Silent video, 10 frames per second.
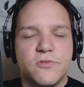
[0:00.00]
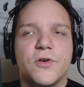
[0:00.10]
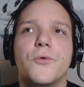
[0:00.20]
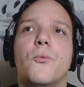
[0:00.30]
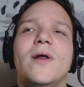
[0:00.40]

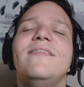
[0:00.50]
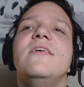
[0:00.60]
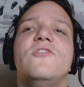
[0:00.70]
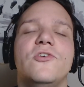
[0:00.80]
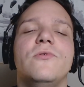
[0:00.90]
So what
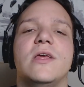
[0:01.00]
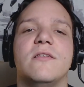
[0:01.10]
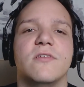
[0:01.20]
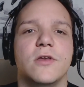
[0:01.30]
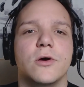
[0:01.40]
did you
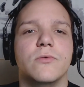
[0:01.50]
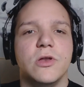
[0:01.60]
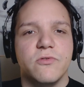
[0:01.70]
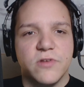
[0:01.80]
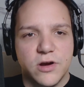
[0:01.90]
need to know
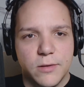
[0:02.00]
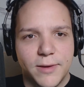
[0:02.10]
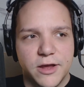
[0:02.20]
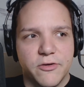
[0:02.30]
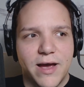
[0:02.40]
when you started
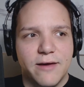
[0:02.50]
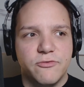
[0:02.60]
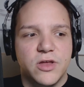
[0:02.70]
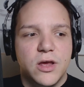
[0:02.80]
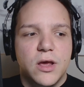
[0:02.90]
Minecraft?